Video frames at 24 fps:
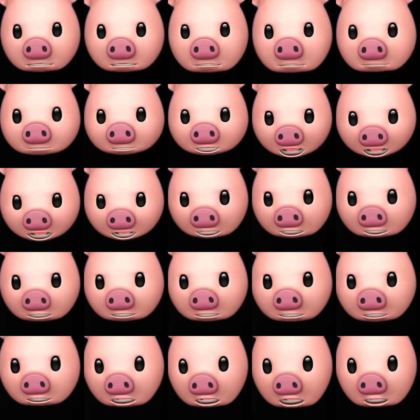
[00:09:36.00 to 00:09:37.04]
What was that?
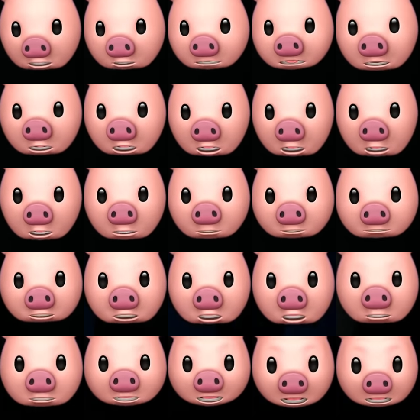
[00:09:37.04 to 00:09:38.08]
Whoa,
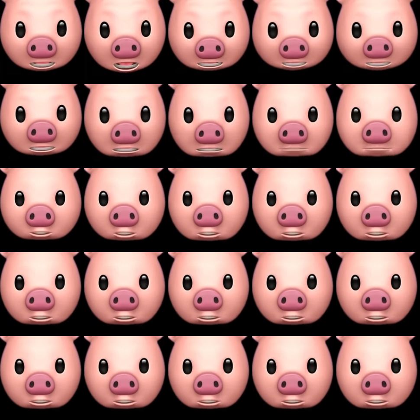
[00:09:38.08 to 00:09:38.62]
dude, he knocked.